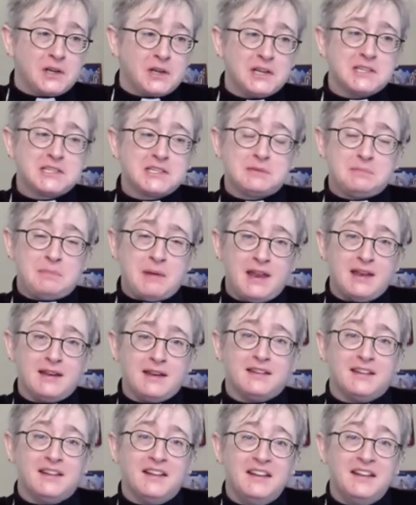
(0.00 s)
going to spend
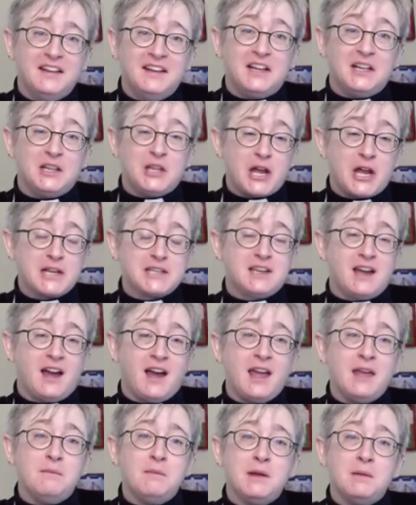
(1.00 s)
a lot of
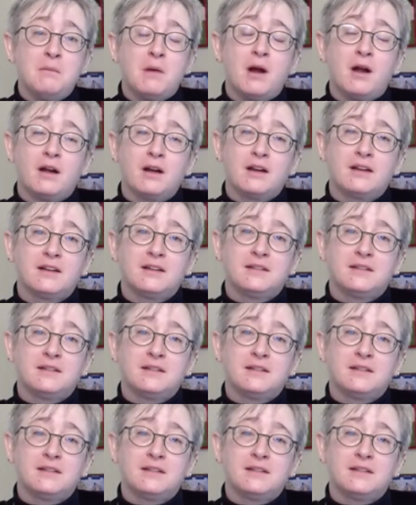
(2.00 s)
time in Mark.